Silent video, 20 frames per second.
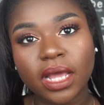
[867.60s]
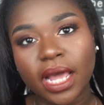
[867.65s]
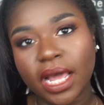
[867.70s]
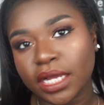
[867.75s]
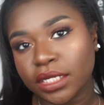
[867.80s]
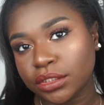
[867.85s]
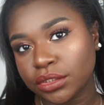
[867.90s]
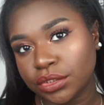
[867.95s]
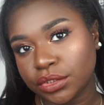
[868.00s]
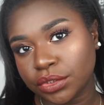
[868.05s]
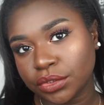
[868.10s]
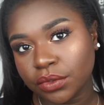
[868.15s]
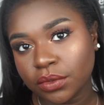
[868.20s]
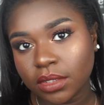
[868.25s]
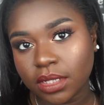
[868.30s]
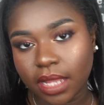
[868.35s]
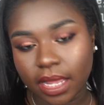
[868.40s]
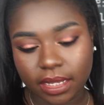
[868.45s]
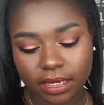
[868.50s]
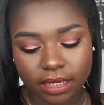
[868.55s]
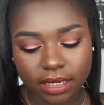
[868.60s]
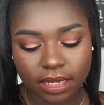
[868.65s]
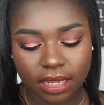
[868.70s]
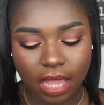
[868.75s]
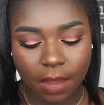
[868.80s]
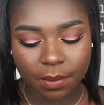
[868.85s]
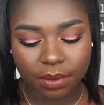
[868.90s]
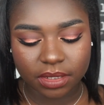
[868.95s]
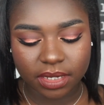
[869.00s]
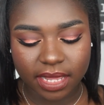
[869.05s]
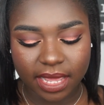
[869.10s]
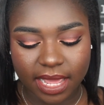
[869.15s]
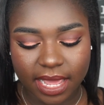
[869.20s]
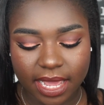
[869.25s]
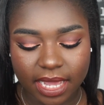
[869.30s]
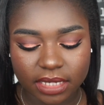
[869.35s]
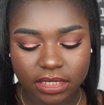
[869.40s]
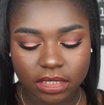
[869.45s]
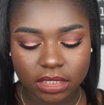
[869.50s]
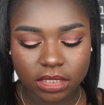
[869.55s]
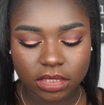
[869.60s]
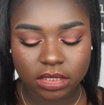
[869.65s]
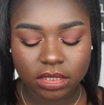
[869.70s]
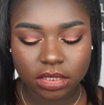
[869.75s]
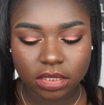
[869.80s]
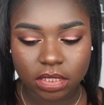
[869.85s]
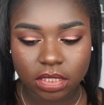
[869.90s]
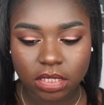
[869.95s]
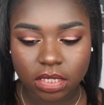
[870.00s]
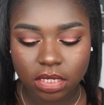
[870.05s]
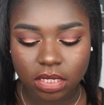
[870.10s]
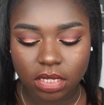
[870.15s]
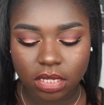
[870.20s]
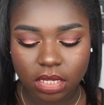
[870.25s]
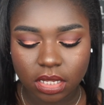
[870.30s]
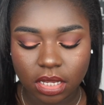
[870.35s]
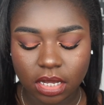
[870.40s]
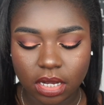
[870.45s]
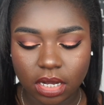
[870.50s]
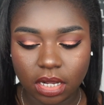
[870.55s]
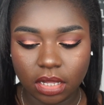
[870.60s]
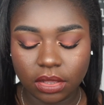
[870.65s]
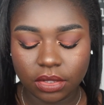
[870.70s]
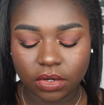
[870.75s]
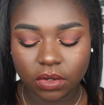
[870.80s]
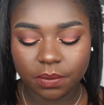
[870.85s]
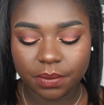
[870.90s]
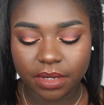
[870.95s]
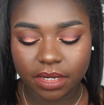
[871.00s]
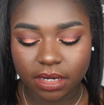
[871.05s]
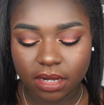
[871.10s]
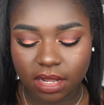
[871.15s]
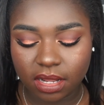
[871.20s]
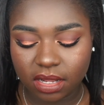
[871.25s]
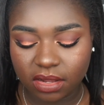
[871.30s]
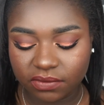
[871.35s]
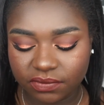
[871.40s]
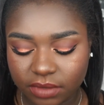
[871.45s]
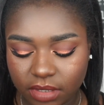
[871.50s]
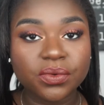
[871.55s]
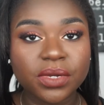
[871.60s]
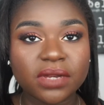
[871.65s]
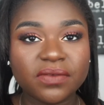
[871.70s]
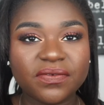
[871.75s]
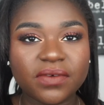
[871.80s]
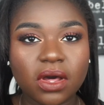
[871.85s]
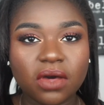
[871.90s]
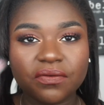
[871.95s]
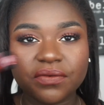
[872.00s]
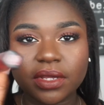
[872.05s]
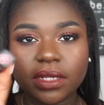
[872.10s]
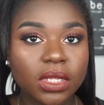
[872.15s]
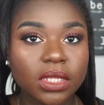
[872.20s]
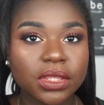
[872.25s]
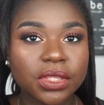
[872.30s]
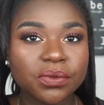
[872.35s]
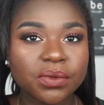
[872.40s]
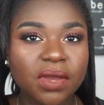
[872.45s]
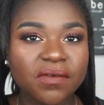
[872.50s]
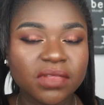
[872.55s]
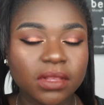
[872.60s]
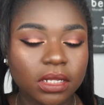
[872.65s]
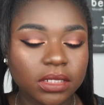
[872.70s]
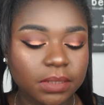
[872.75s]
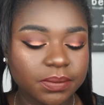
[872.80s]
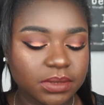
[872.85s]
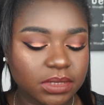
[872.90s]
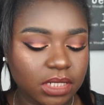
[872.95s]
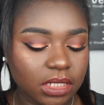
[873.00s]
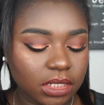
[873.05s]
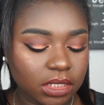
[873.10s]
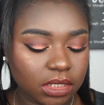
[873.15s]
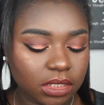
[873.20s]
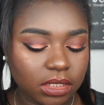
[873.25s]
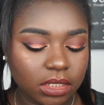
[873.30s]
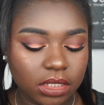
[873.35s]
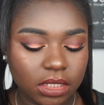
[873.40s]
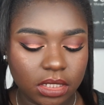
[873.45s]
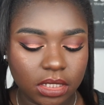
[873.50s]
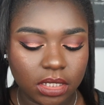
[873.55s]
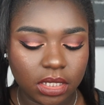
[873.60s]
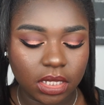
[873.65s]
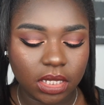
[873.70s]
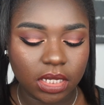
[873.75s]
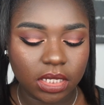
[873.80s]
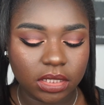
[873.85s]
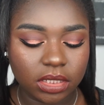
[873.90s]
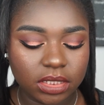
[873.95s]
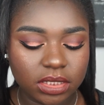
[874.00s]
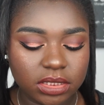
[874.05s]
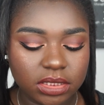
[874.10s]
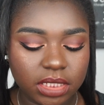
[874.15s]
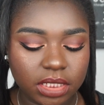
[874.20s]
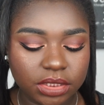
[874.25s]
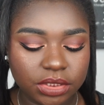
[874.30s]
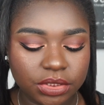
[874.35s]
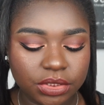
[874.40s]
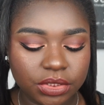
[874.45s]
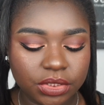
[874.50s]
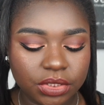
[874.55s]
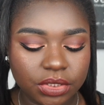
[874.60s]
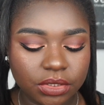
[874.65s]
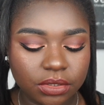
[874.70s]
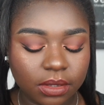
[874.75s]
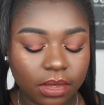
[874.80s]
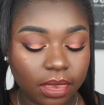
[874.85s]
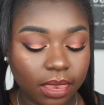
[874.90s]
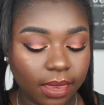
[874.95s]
I do like it. I'm gonna add a little bit of Red Velvet, the Revlon lipstick, in the center.